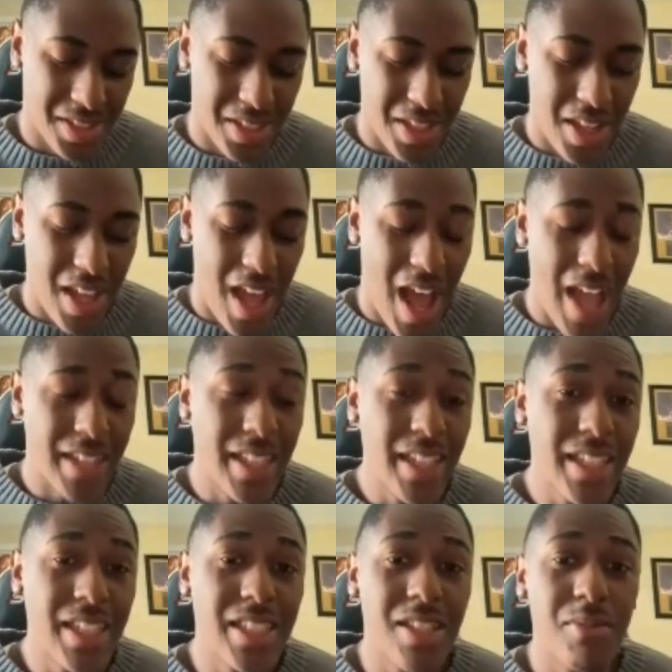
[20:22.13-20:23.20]
I think it just
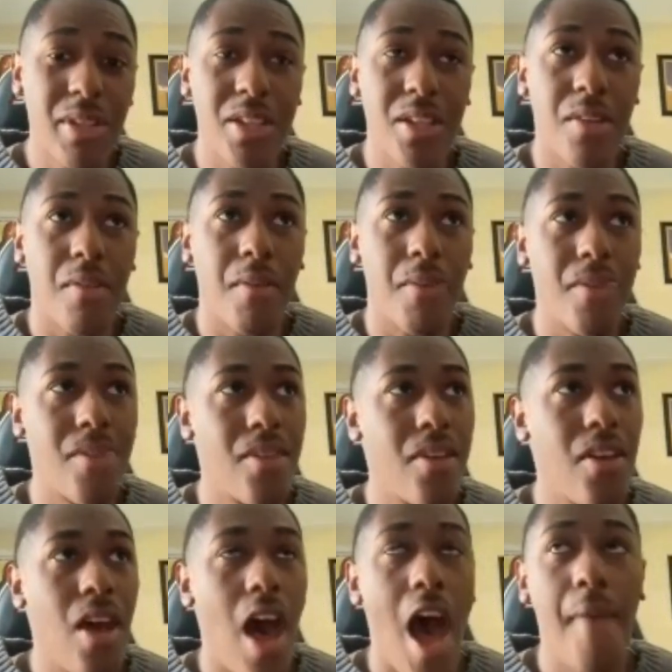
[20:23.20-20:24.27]
comes down to.
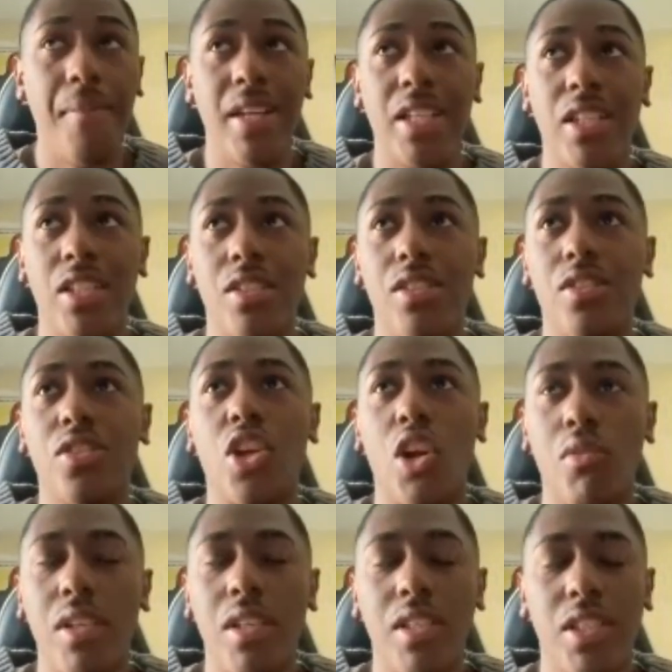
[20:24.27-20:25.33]
I mean, Curry
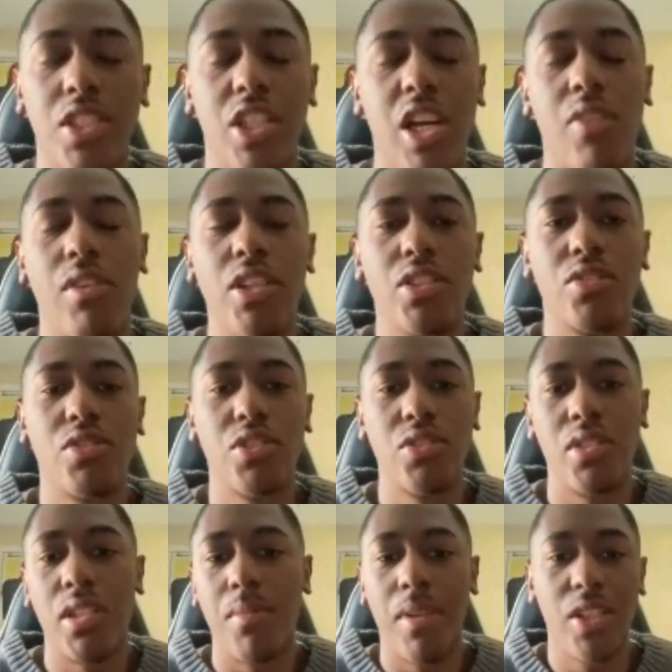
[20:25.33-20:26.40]
is the generational shooter, the
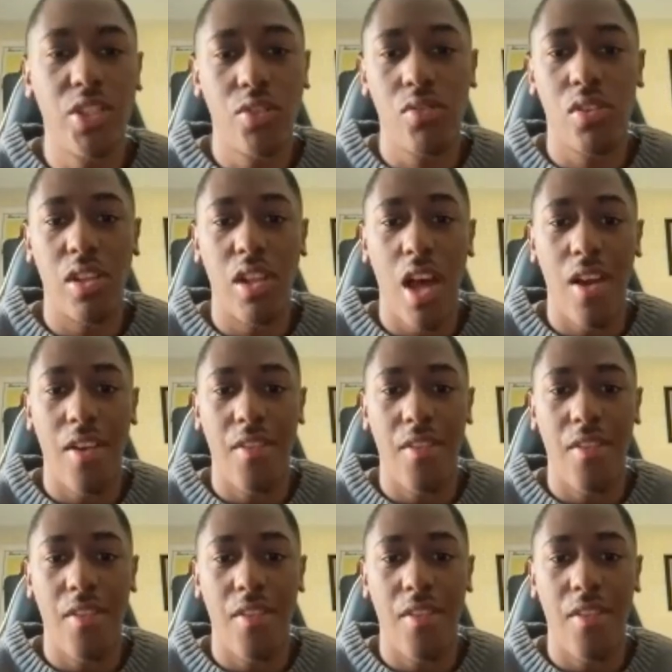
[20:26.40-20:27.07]
best shooter alive.